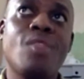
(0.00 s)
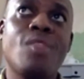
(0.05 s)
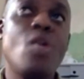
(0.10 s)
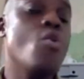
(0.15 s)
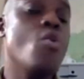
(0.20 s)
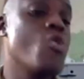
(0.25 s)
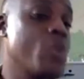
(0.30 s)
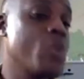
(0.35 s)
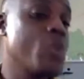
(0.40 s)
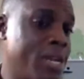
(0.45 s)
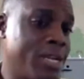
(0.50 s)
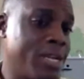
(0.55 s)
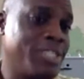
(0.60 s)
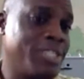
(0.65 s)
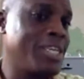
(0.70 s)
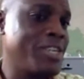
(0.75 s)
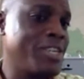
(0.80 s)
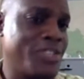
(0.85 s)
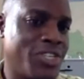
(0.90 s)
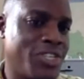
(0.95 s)

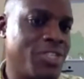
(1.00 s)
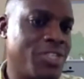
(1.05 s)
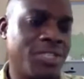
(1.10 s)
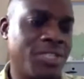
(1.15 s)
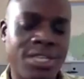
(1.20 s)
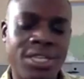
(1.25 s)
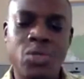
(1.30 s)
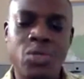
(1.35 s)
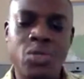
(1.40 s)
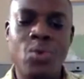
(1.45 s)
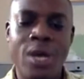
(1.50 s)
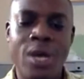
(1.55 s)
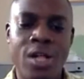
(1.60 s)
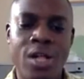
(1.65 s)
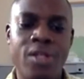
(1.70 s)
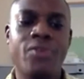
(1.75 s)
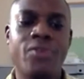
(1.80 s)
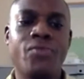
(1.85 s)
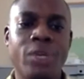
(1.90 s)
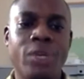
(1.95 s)
organizations as
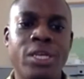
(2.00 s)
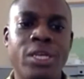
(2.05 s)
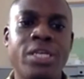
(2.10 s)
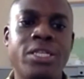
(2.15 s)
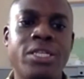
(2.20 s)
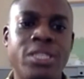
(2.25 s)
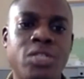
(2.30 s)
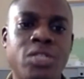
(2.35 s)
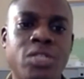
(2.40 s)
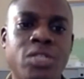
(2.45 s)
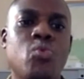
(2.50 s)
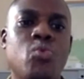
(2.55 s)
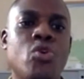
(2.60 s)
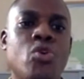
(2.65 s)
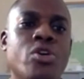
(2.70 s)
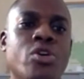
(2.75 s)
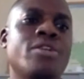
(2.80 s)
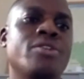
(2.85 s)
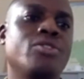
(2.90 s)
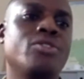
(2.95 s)
well, really just
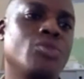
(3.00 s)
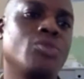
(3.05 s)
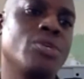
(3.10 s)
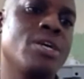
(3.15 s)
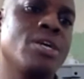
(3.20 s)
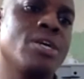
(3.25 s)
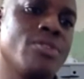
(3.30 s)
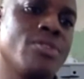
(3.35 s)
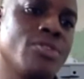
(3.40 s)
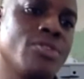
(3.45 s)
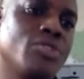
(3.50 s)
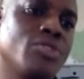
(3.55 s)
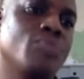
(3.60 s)
working together to